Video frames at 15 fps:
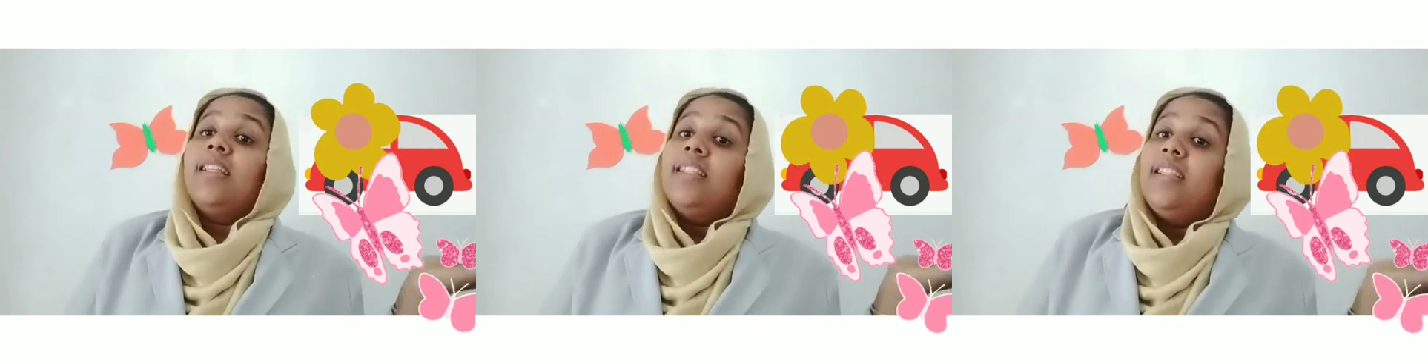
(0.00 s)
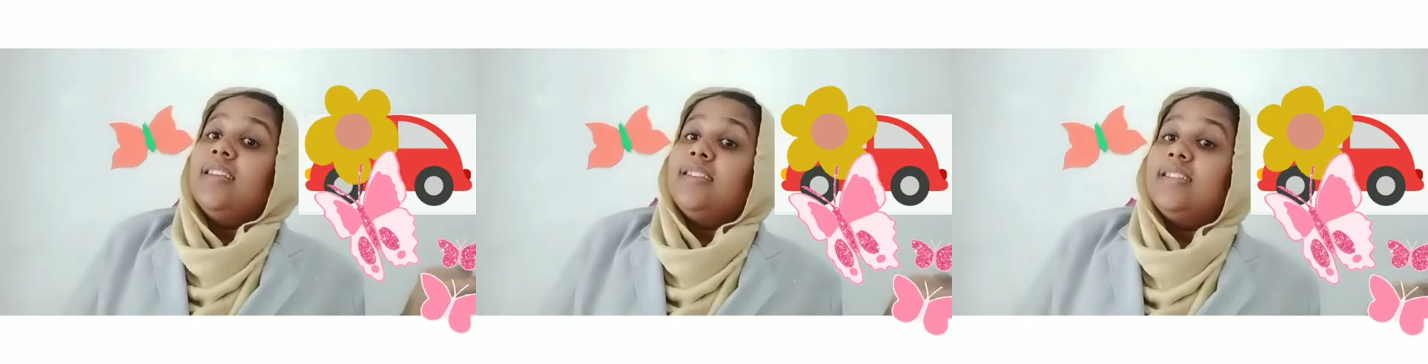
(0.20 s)

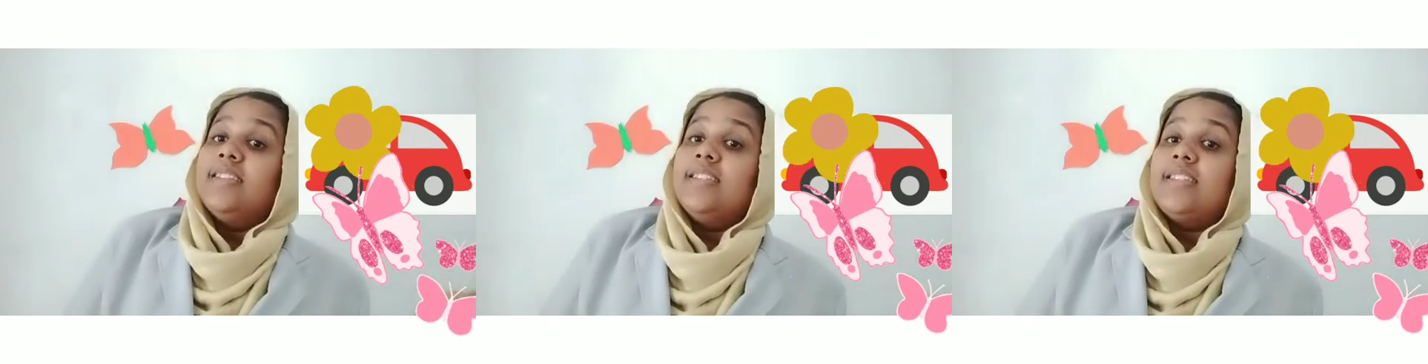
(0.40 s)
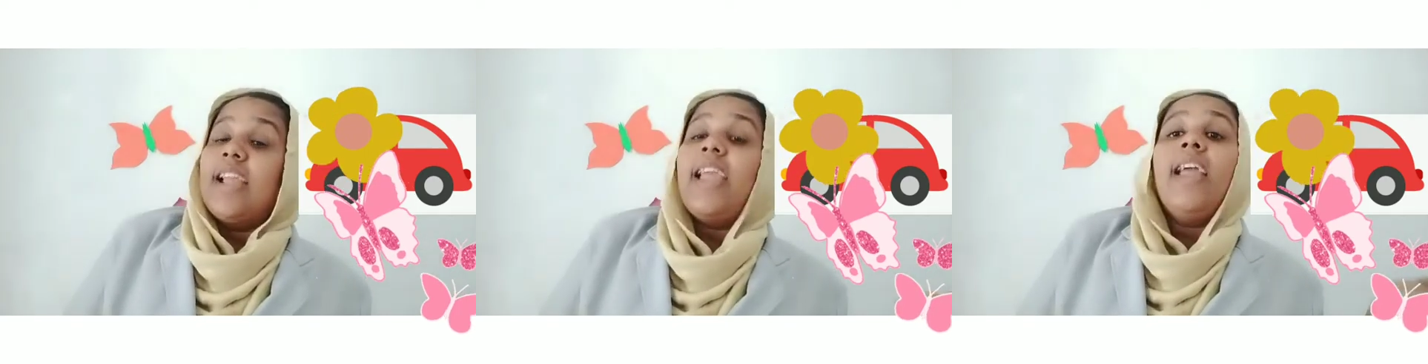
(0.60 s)
This
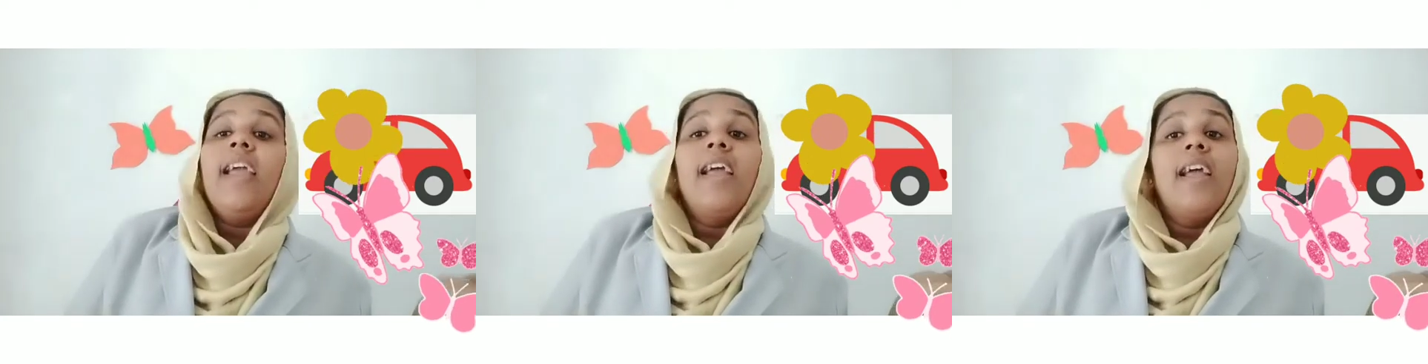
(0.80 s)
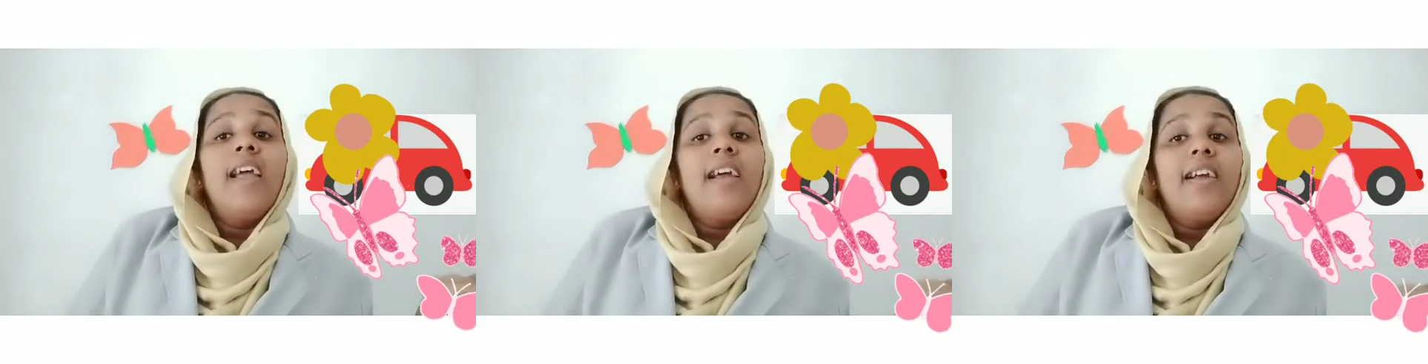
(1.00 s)
is a
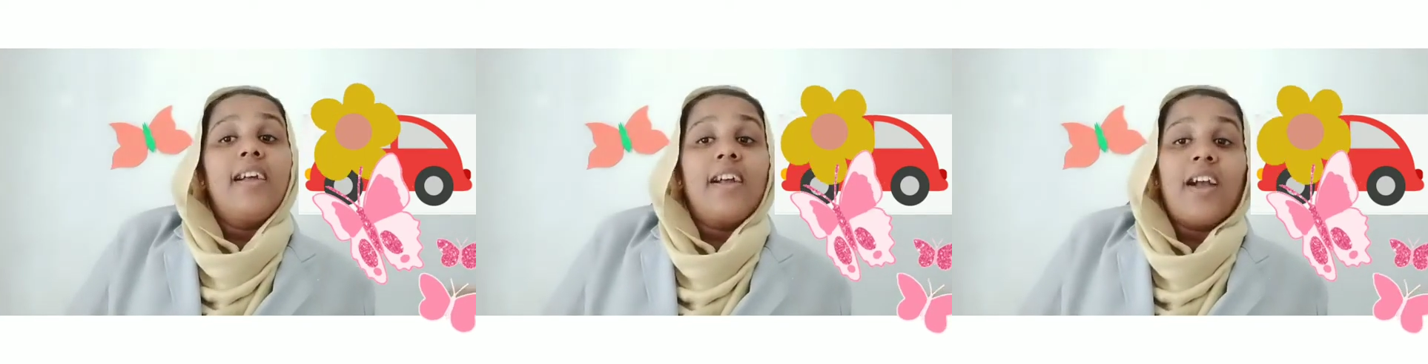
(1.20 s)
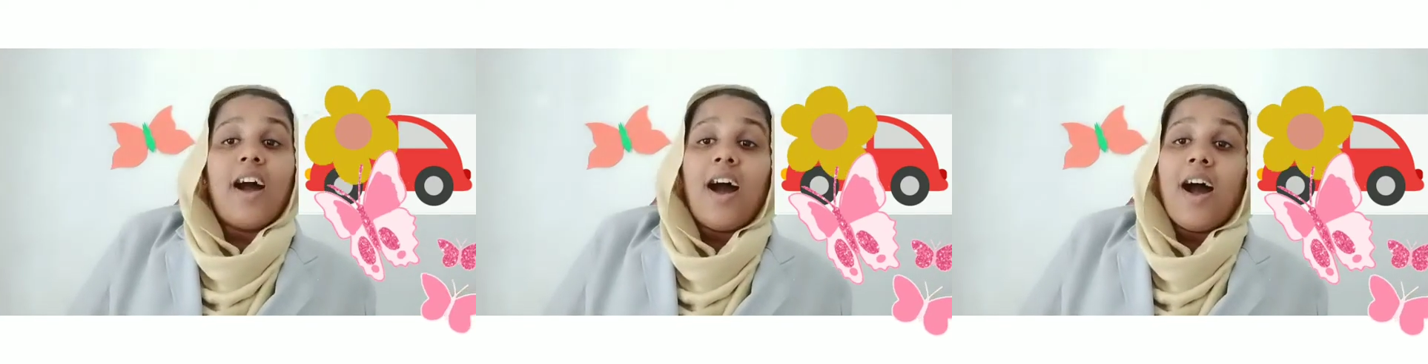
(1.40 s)

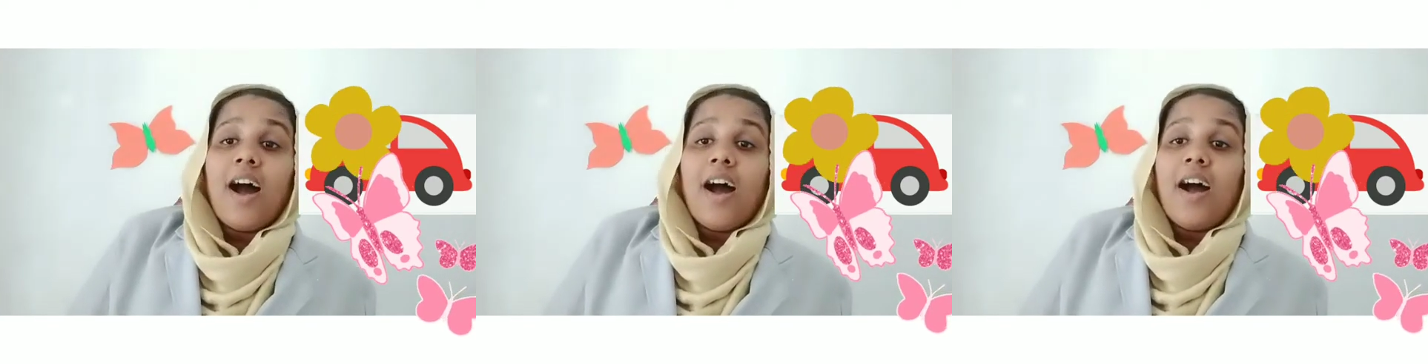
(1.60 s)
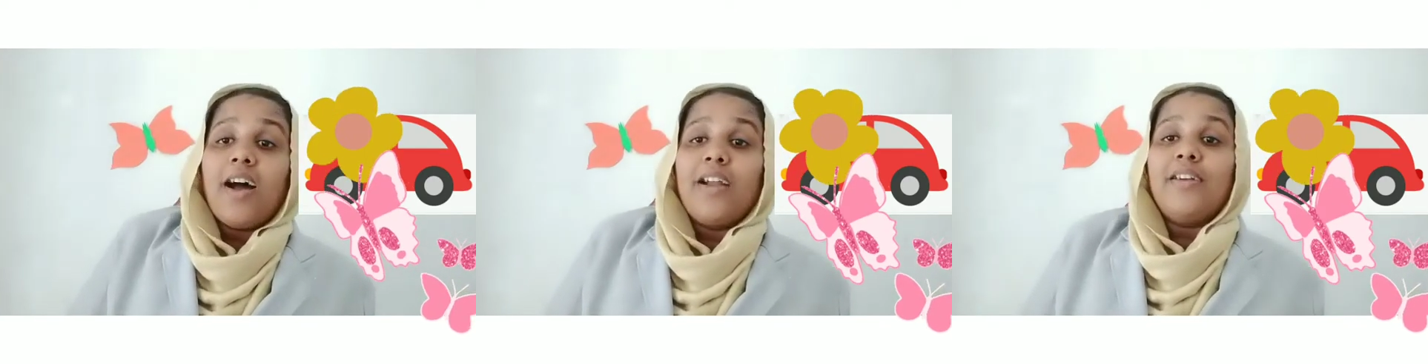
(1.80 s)

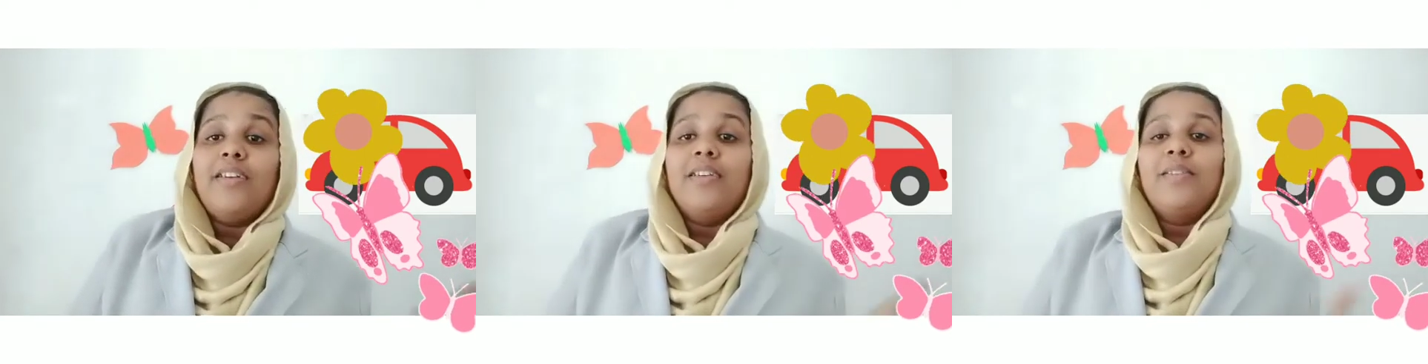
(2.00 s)
car.